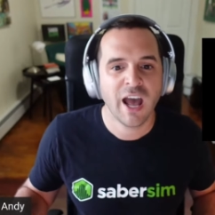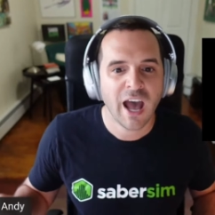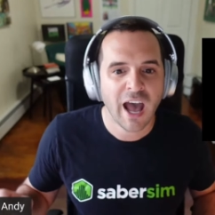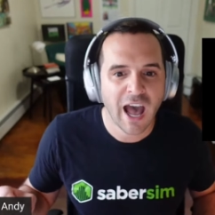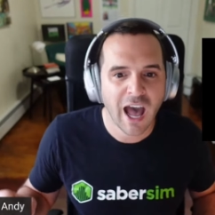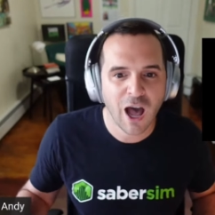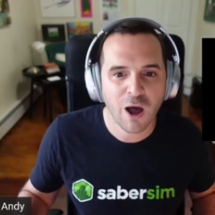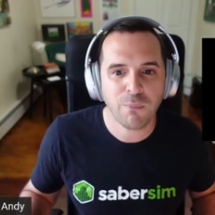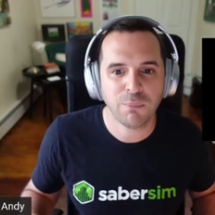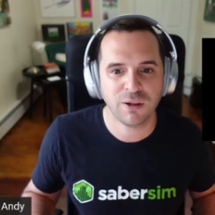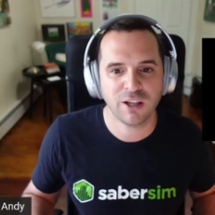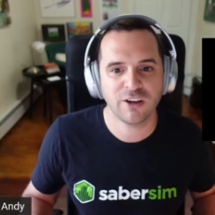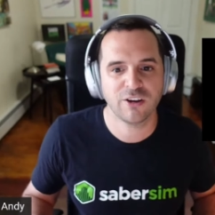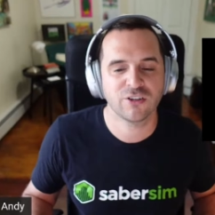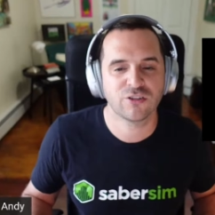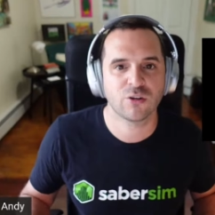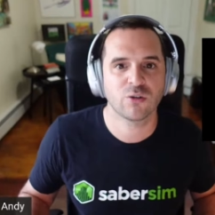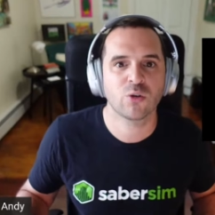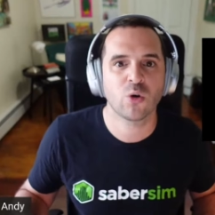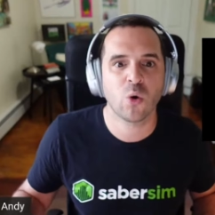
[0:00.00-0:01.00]
how
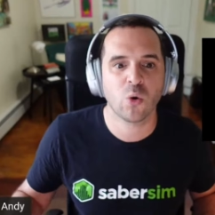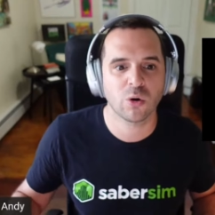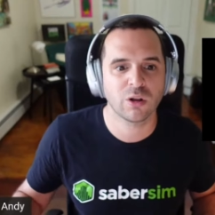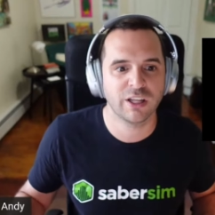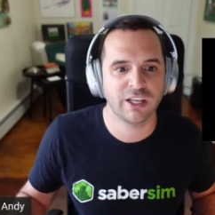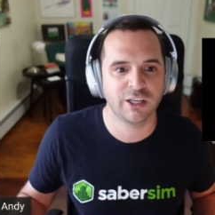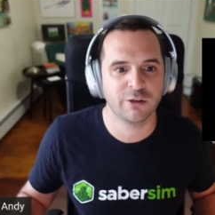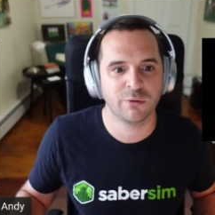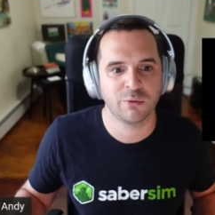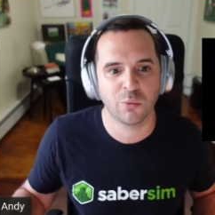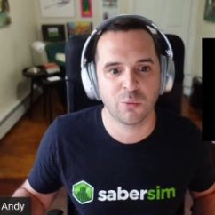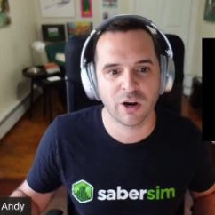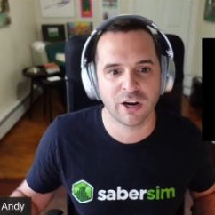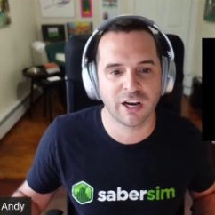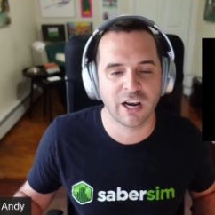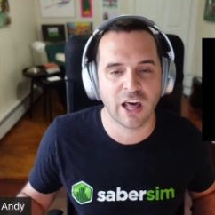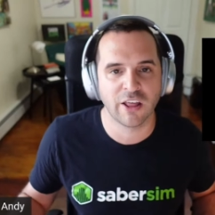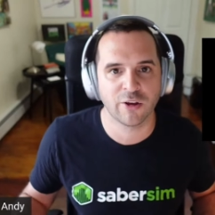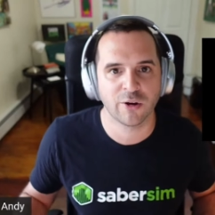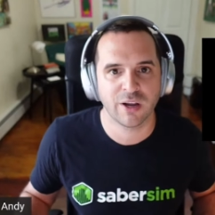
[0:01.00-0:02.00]
players are correlated with one
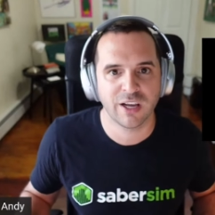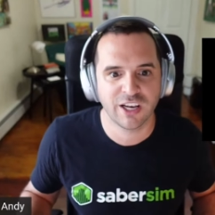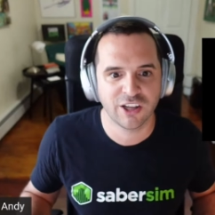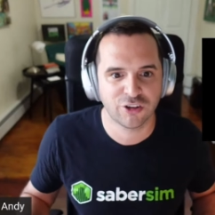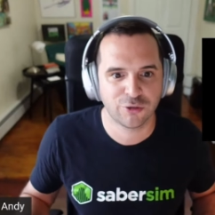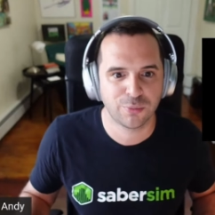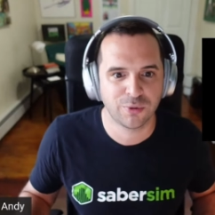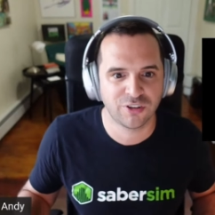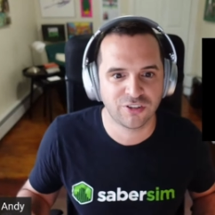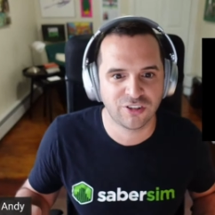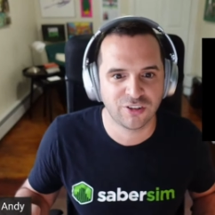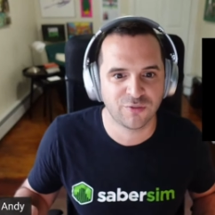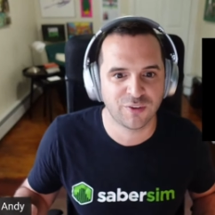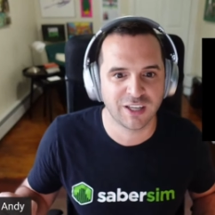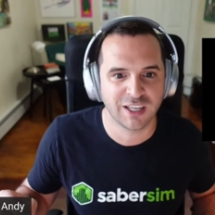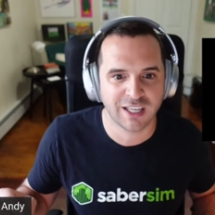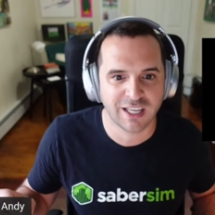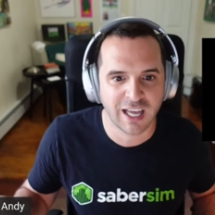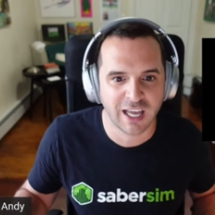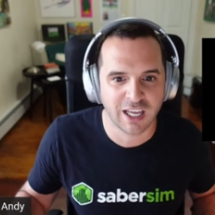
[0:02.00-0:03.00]
another in a
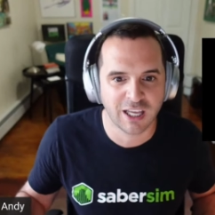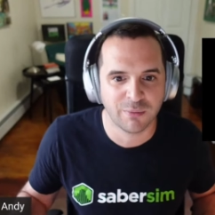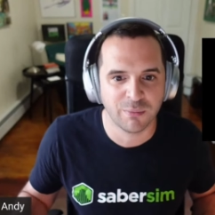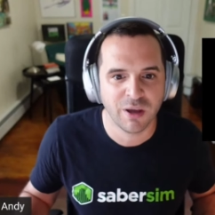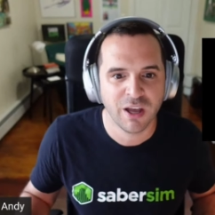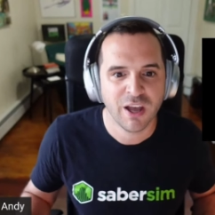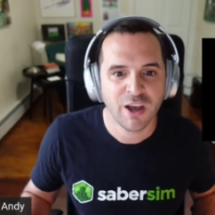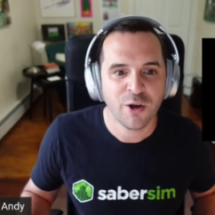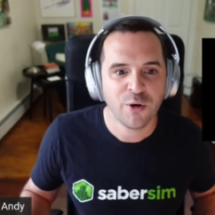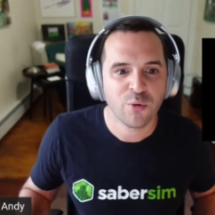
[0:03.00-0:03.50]
specific game,